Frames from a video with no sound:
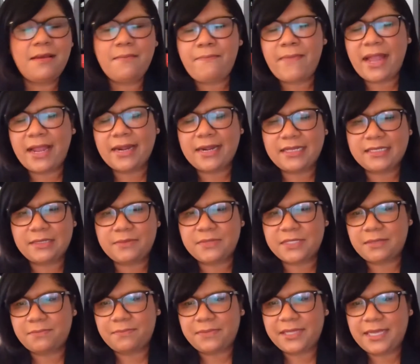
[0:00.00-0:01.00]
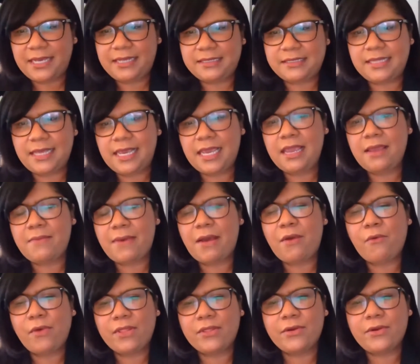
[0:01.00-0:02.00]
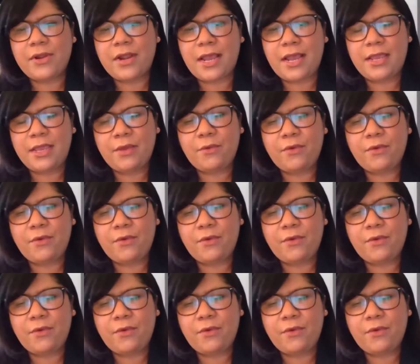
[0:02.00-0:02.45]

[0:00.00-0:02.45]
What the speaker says: mechanisms in place, thinking about whether or not